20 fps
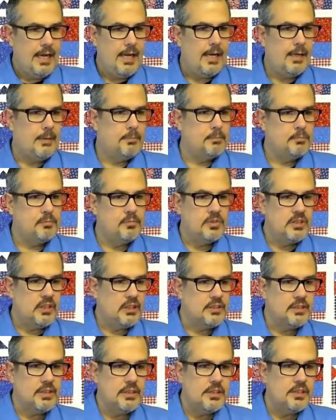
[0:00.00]
Like
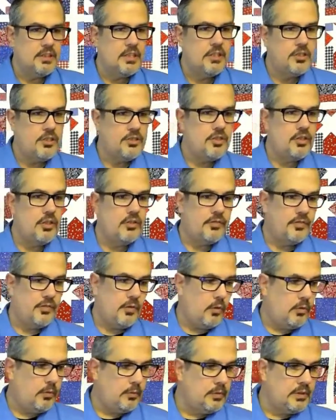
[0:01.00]
I said, just get yourself
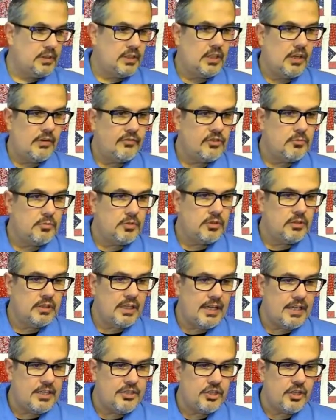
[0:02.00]

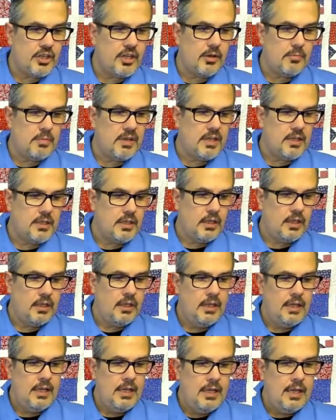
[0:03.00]
comfortable as you come
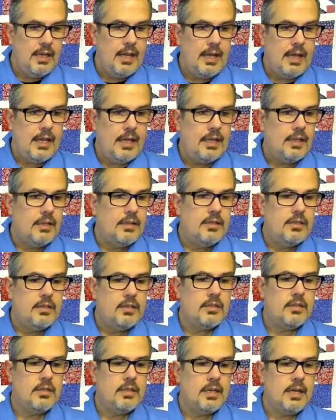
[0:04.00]
in,
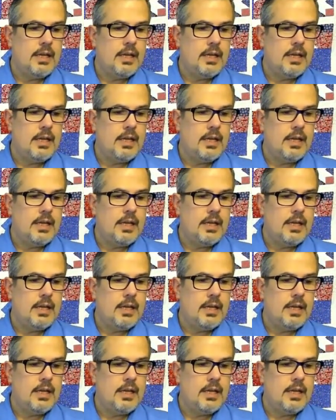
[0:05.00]
and